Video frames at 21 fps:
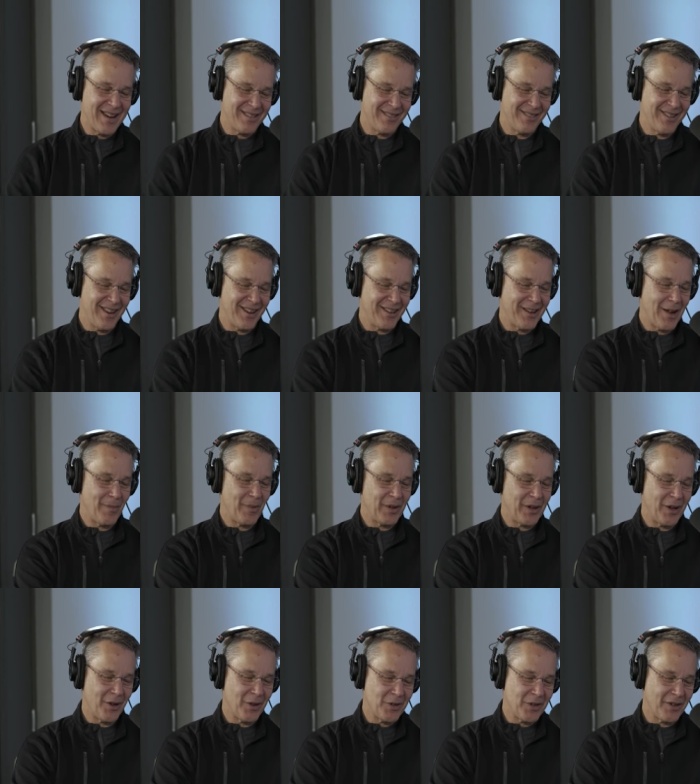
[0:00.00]
I did a
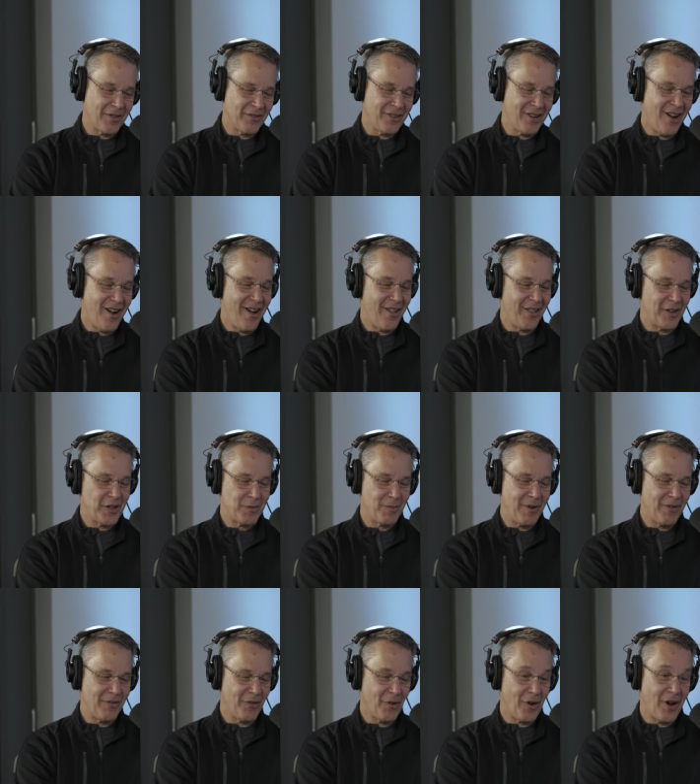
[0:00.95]
couple of years of
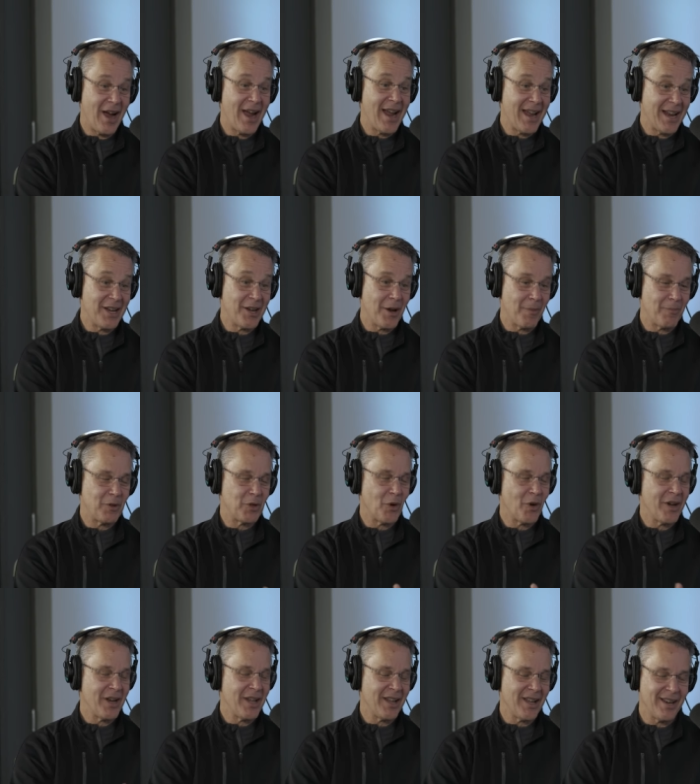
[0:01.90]
college before I ended up
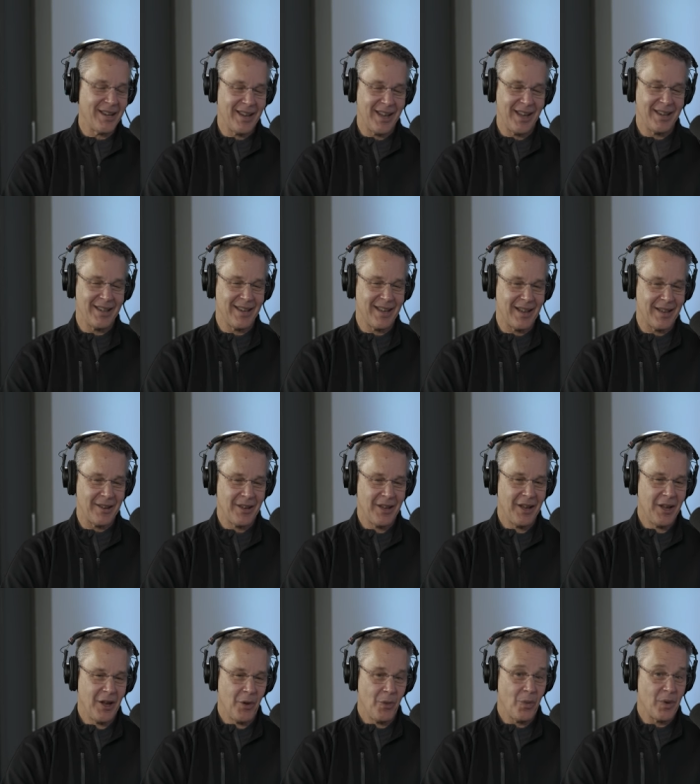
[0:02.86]
joining, and and uh,
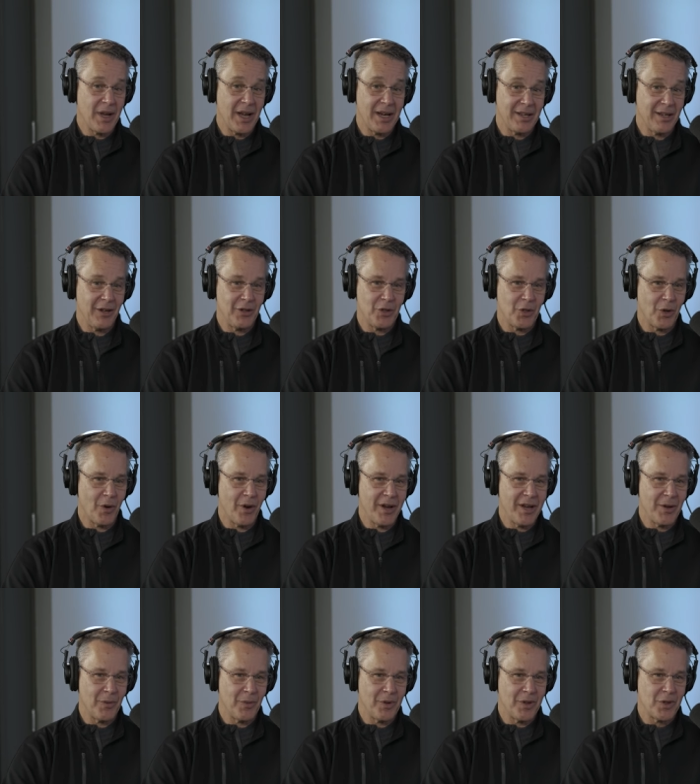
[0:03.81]
when I did
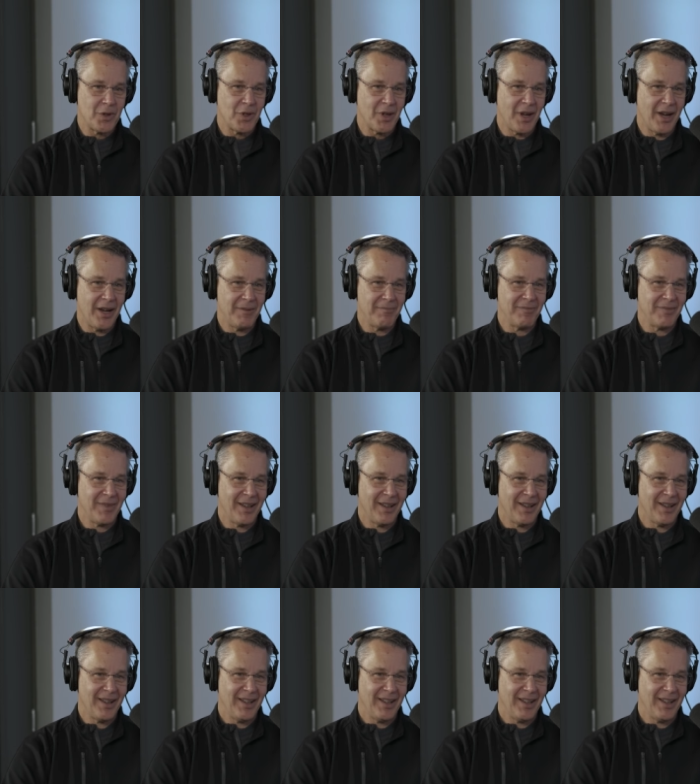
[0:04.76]
join, it was um,